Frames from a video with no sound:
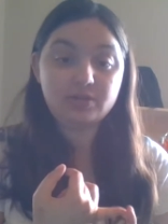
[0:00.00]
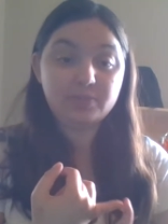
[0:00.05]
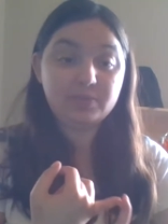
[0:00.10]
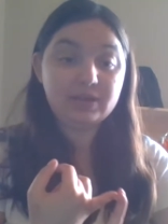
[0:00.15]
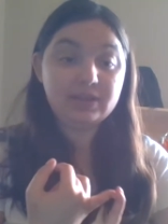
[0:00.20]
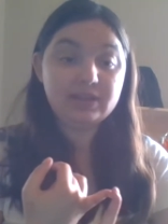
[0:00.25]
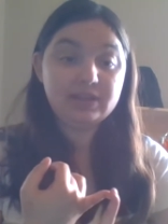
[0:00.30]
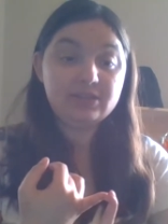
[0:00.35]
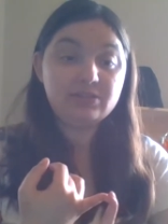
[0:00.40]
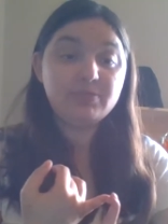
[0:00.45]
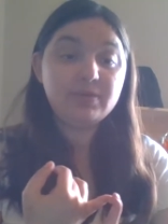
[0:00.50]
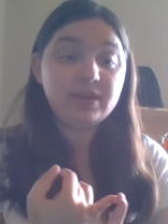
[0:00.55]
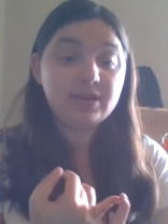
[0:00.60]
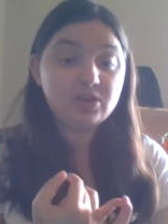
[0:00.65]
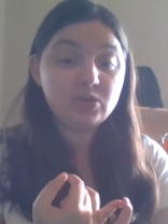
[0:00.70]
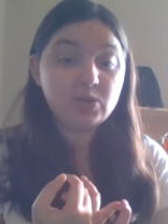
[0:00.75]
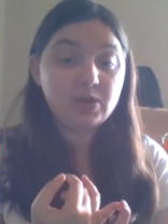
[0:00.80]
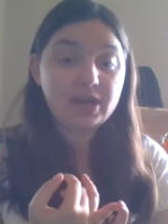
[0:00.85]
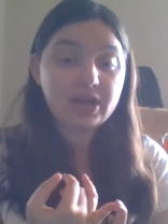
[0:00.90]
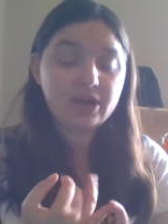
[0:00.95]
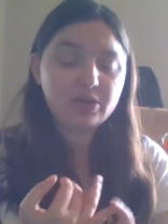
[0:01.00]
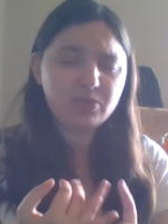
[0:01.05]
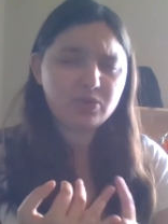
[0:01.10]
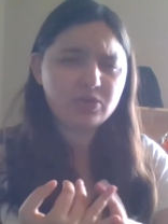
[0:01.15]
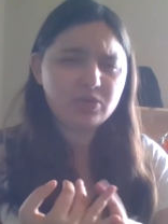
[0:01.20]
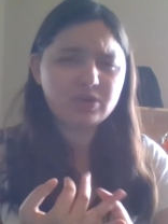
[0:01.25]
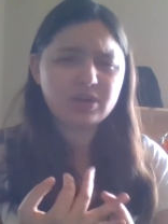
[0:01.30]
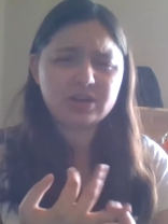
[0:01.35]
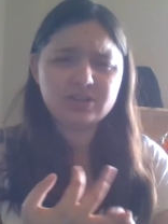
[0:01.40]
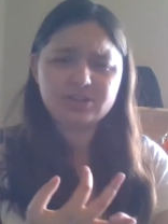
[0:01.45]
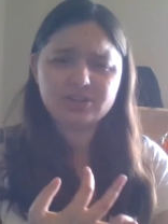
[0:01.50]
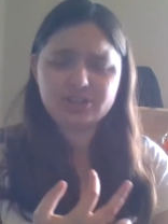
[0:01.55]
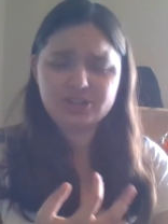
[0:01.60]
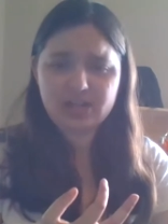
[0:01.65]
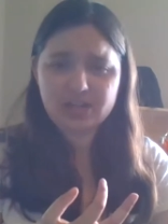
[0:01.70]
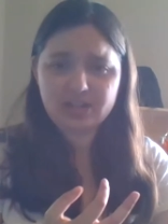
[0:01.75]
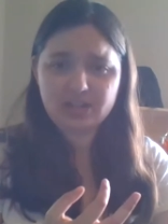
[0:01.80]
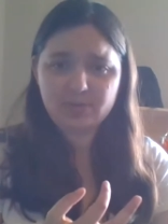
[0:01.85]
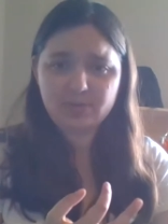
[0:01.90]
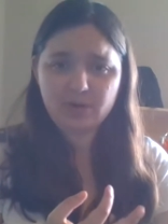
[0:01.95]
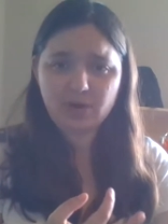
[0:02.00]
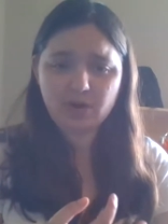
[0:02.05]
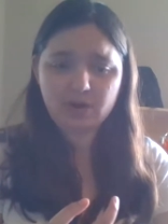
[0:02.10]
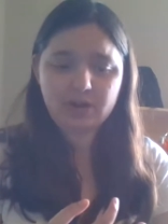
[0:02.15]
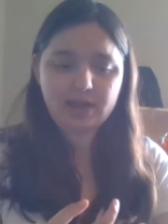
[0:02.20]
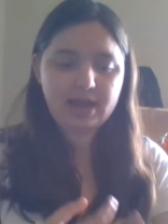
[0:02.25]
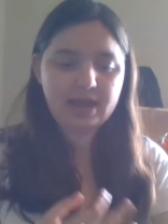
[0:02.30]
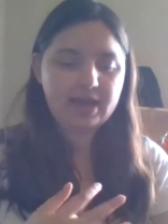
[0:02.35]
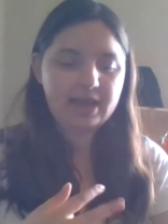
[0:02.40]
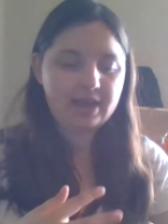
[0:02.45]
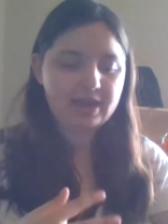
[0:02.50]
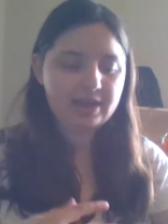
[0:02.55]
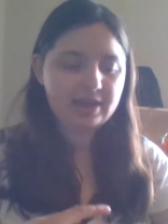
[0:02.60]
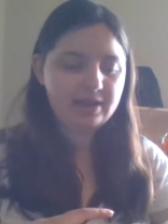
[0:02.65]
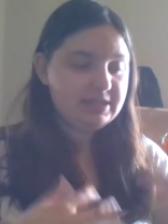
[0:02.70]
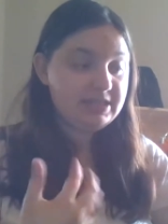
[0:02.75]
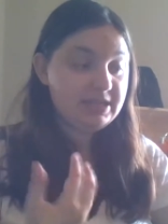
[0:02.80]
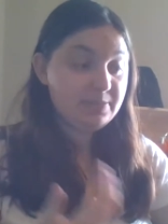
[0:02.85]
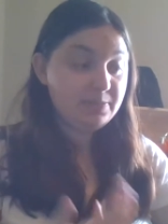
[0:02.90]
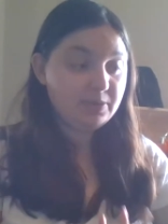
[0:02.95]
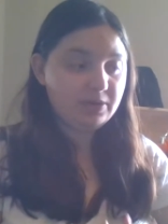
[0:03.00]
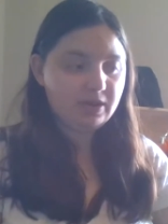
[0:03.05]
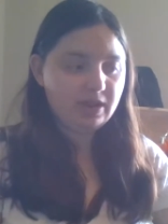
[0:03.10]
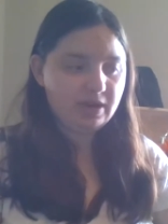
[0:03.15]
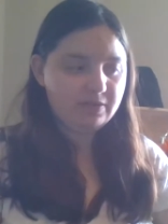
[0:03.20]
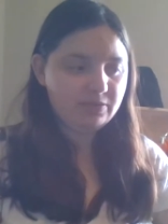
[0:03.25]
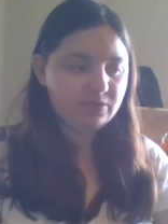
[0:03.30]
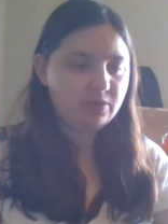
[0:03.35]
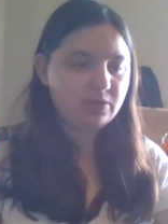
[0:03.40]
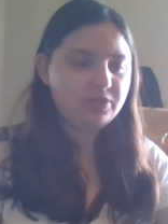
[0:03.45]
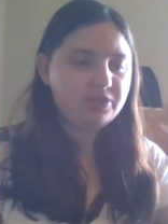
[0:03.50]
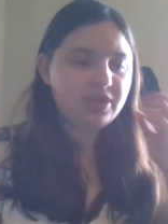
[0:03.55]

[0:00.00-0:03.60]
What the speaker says: completely speak to an animal or understand them on a deeper level,